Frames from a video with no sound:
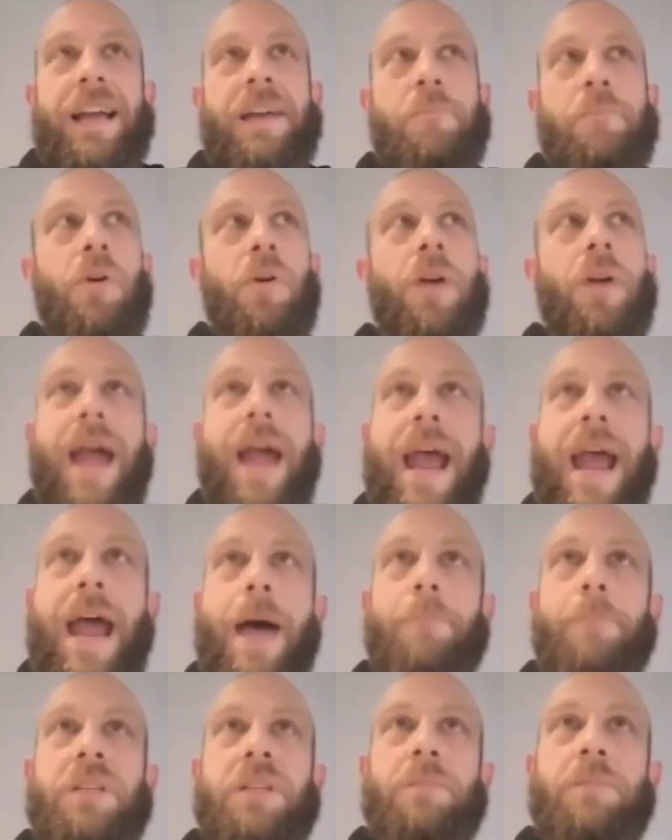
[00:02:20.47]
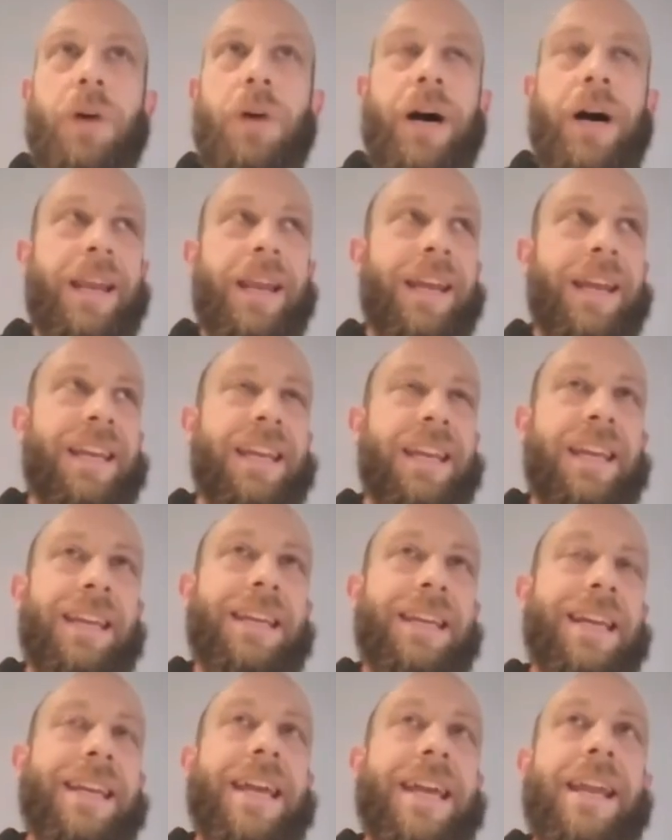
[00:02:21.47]
Perhaps, but it,
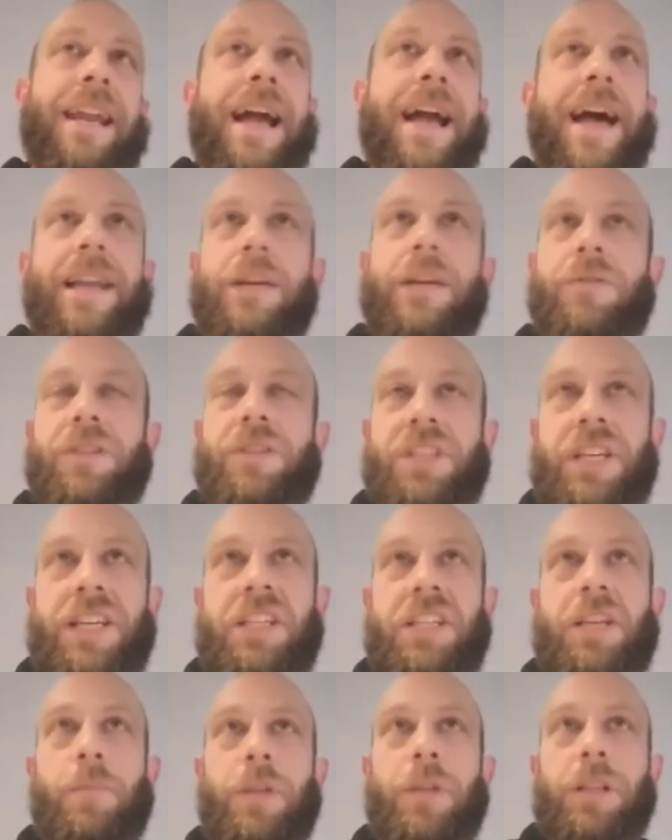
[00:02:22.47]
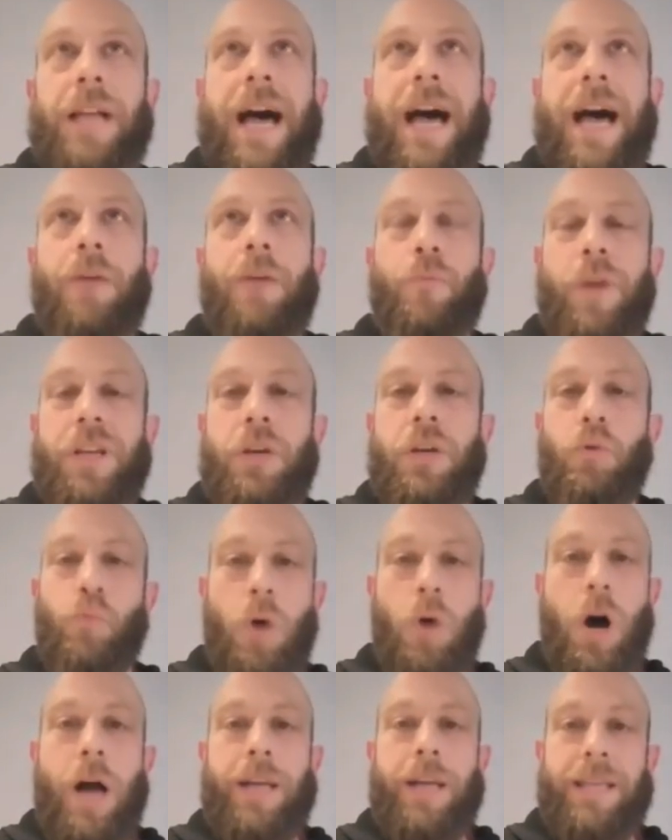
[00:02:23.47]
you get it out of your system a lot when you
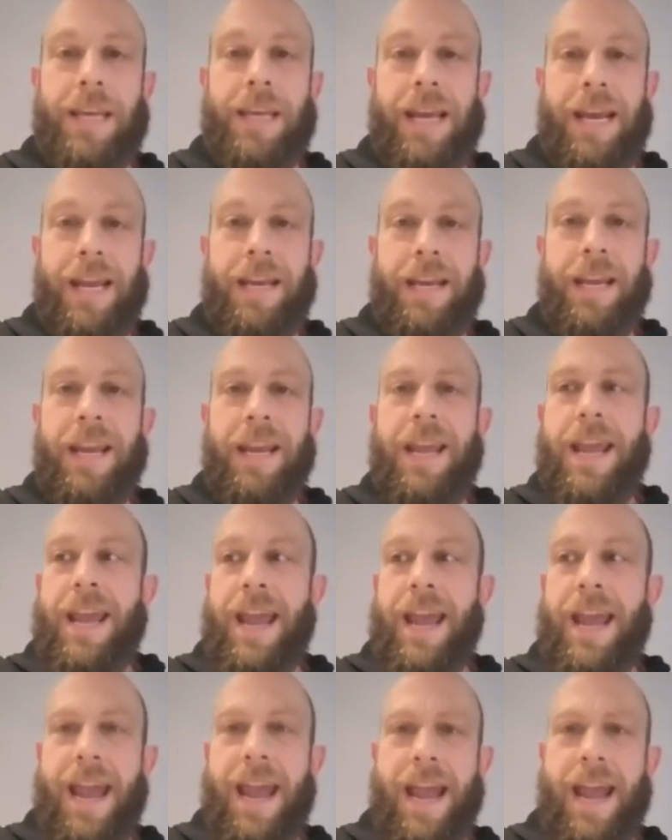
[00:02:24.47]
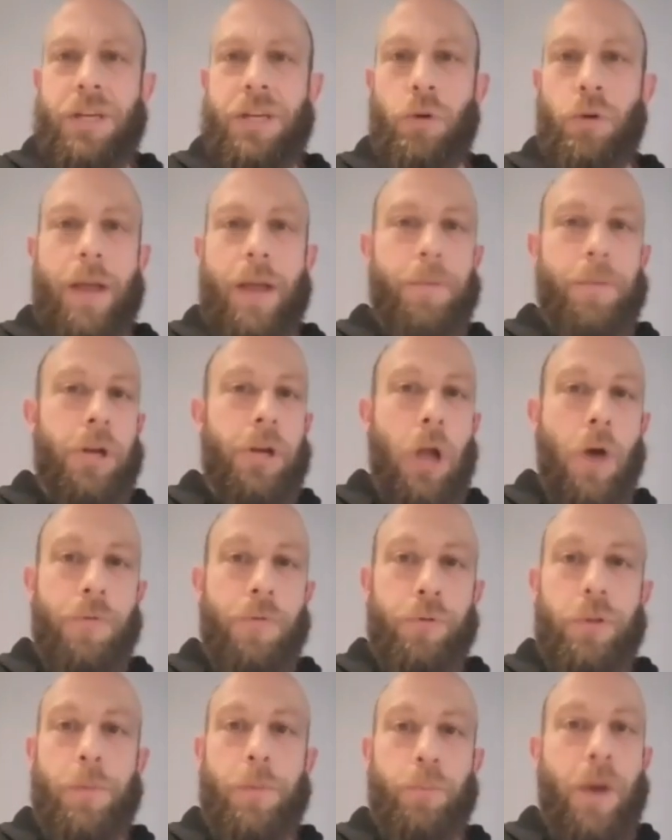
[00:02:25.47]
walk in and you're able to go
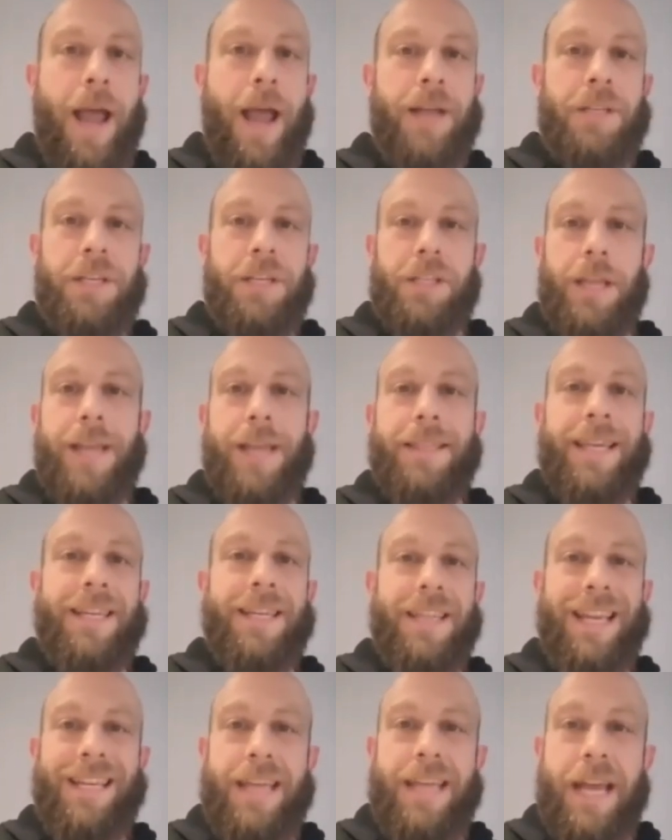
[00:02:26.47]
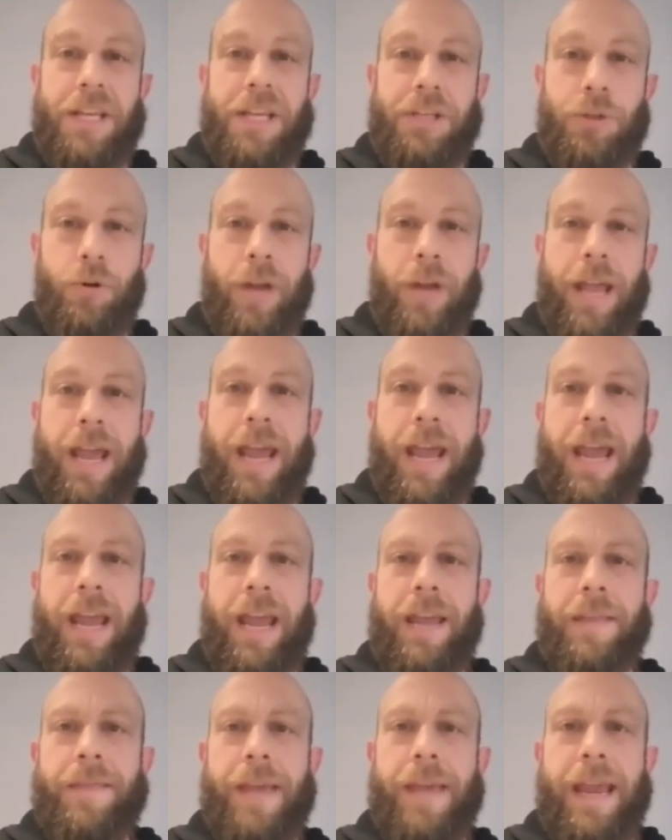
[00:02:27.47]
through the practice like they did
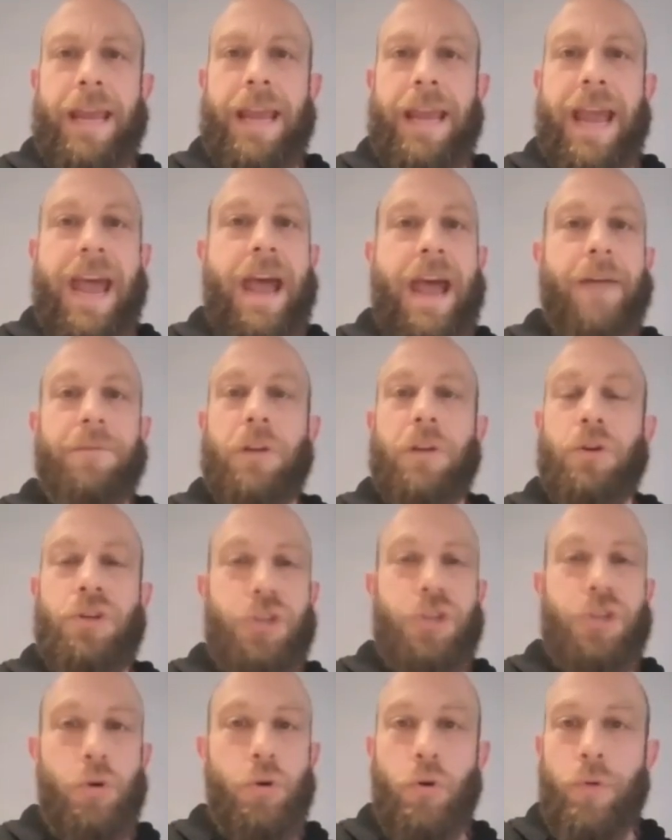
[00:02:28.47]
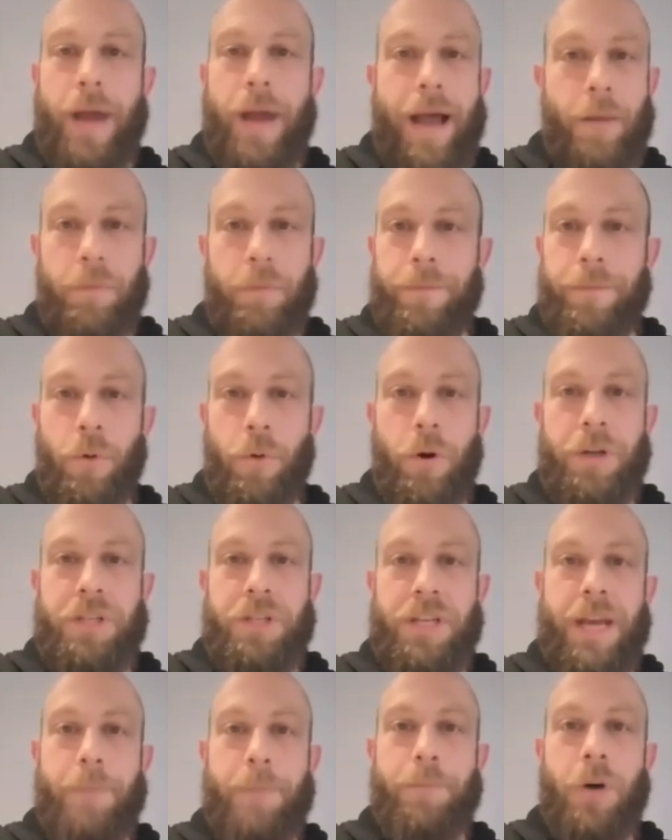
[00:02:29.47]
yesterday. They have their shoot around before
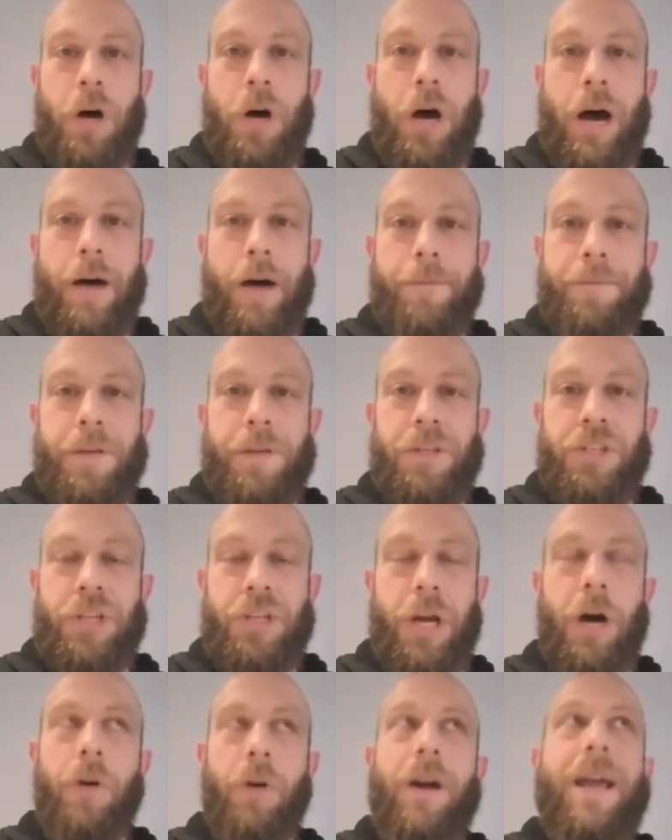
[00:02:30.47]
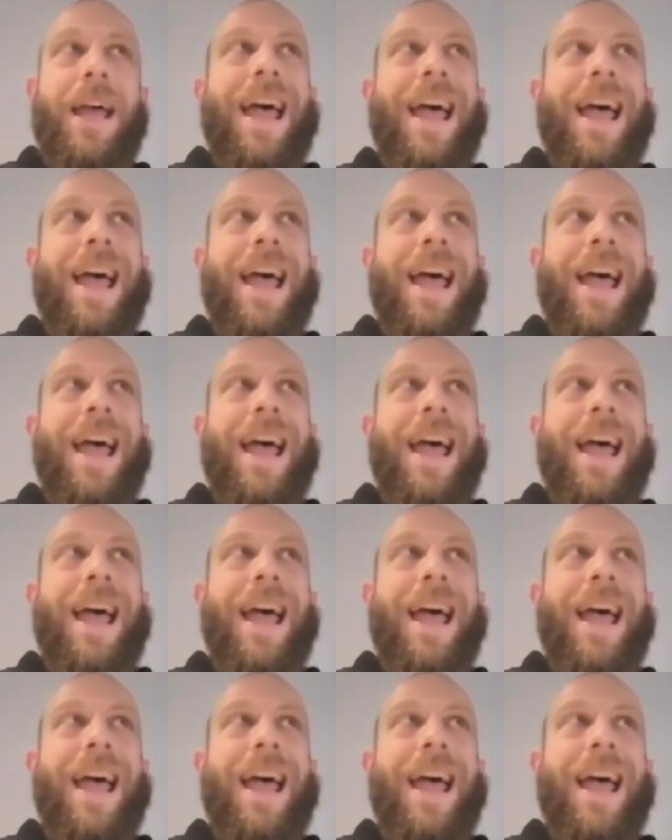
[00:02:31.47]
tip off. And so